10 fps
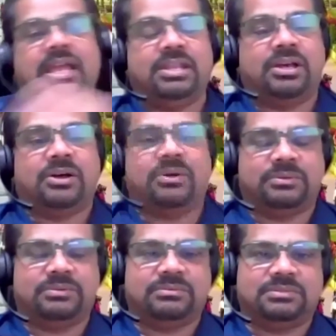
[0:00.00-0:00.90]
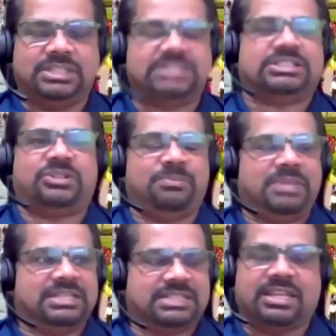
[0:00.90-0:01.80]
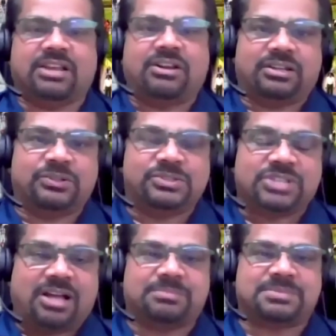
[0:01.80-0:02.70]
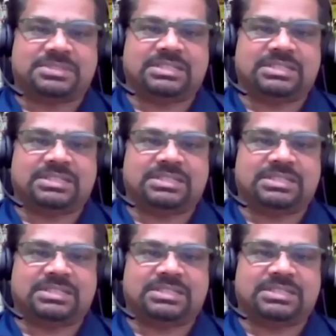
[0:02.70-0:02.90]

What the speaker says: I know reached out to me and said they got new jobs,